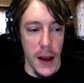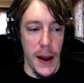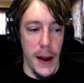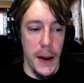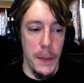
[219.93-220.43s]

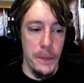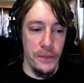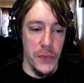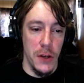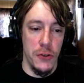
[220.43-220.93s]

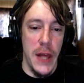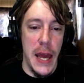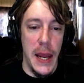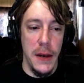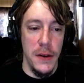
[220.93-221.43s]
Um, to
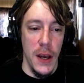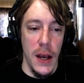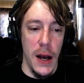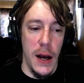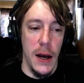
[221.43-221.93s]
that end,
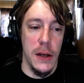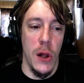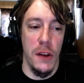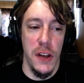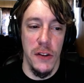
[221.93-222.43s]
uh,
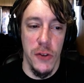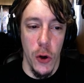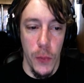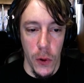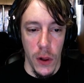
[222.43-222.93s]

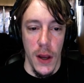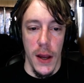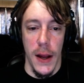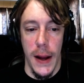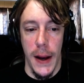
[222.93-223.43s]
Constantinople
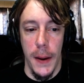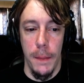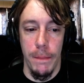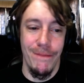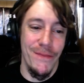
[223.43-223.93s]

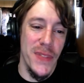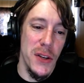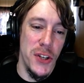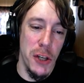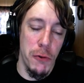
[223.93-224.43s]
um,
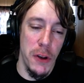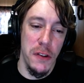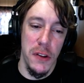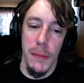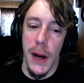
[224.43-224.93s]

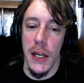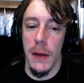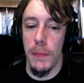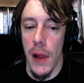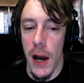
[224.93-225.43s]
decreases the
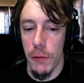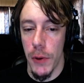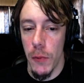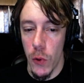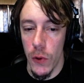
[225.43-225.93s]
mining block
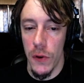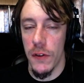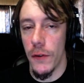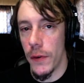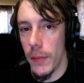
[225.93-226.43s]

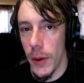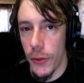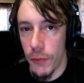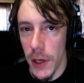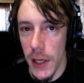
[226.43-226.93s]
rewards from
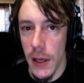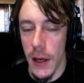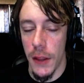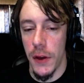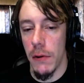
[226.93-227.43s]
3
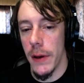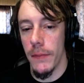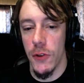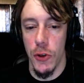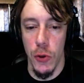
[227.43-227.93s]

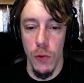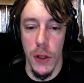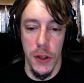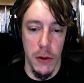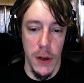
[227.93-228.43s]
Ethereum to 2
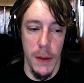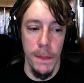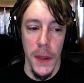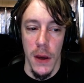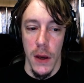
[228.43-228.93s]

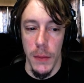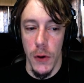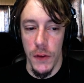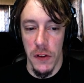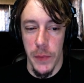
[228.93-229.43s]
Ethereum, a
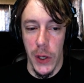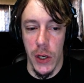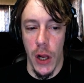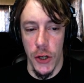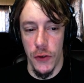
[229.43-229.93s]
move that
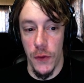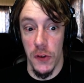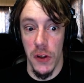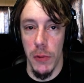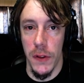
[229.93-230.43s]
sparked
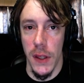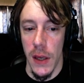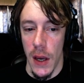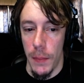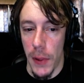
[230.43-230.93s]
controversy with
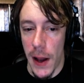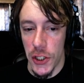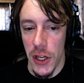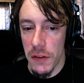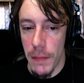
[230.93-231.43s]
the
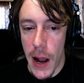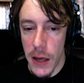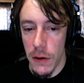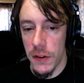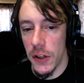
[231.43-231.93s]
blockchain's
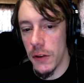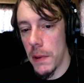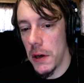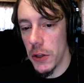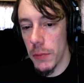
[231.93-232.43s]
miners that
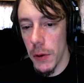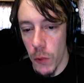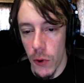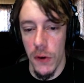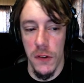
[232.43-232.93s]
depend on the
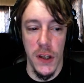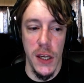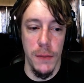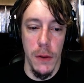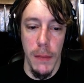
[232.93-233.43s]
rewards to
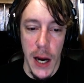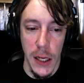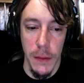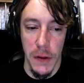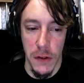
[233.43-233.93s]
keep their
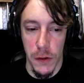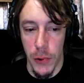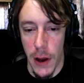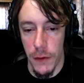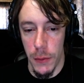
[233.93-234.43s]
mining business
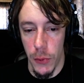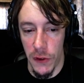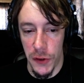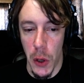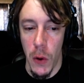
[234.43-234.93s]
profitable.
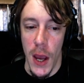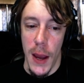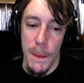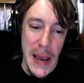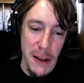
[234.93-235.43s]
So
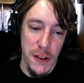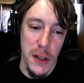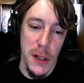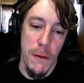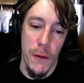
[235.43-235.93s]

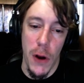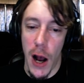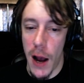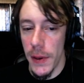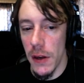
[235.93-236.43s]
basically for
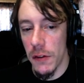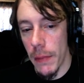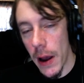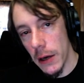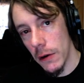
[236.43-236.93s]
hobbyist
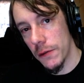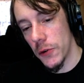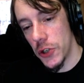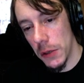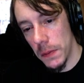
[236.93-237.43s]
miners,
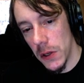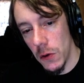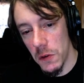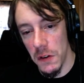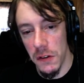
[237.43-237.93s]
for
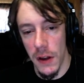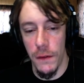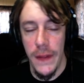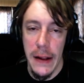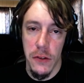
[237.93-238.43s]
GPUs and
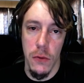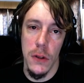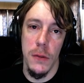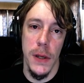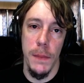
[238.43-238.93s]
stuff, that's
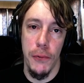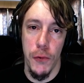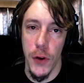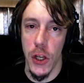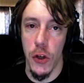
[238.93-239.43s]
going to be
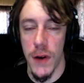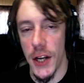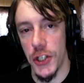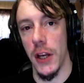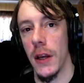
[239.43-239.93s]
pretty
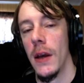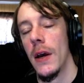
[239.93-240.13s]
crushing,